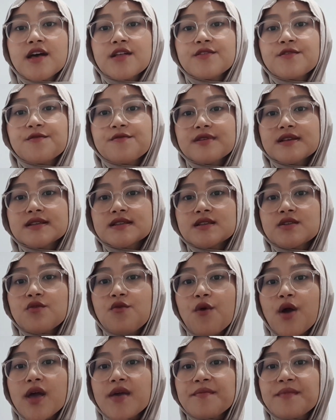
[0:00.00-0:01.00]
the reason
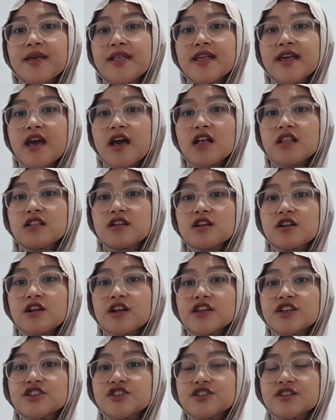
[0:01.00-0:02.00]
why many
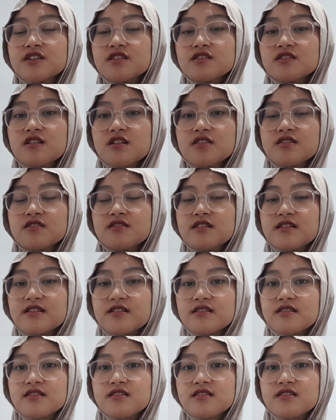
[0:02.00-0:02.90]
underage children drink.